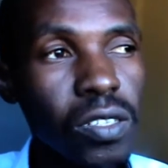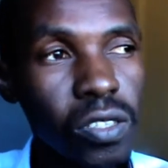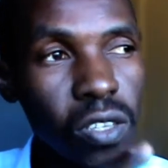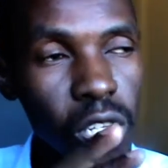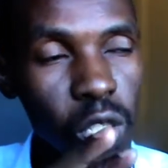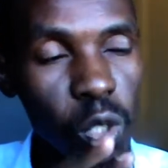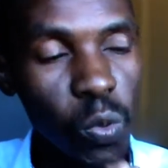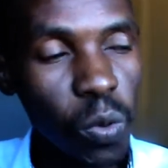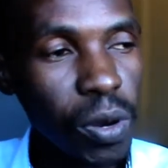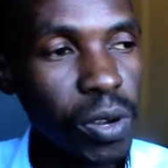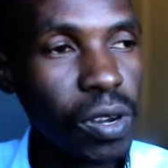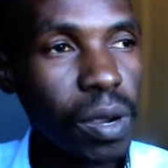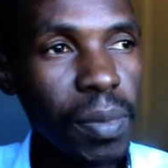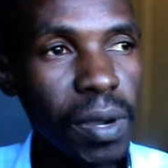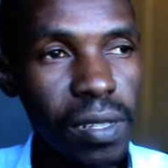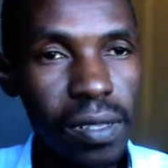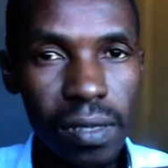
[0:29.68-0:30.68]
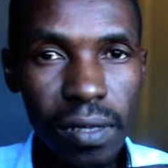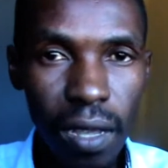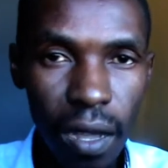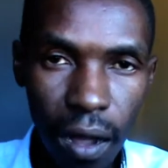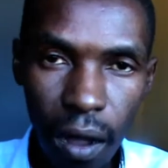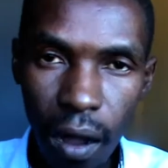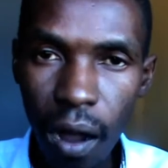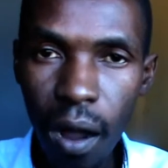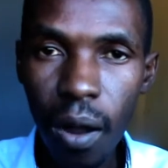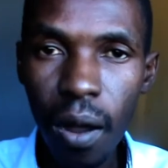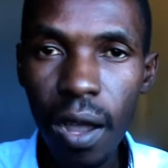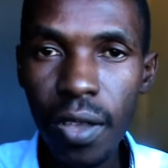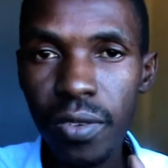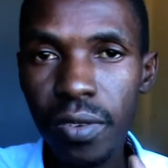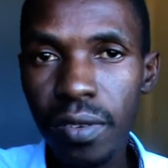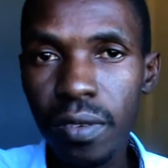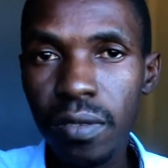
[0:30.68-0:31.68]
Don't worry about how
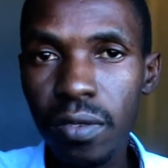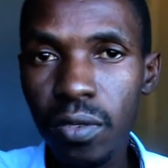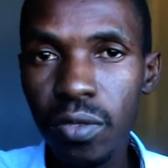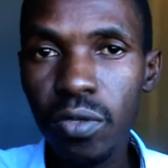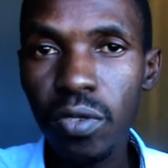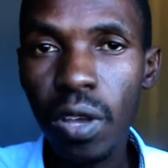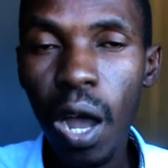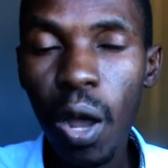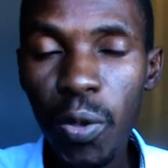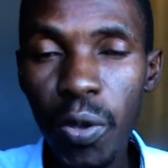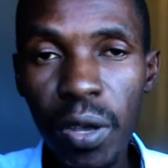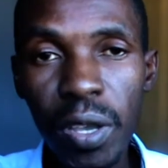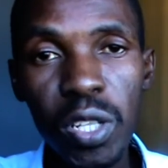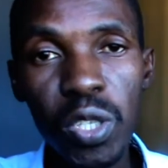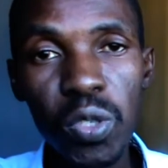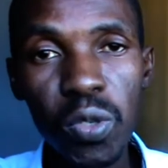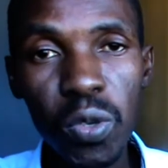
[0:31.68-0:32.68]
you're going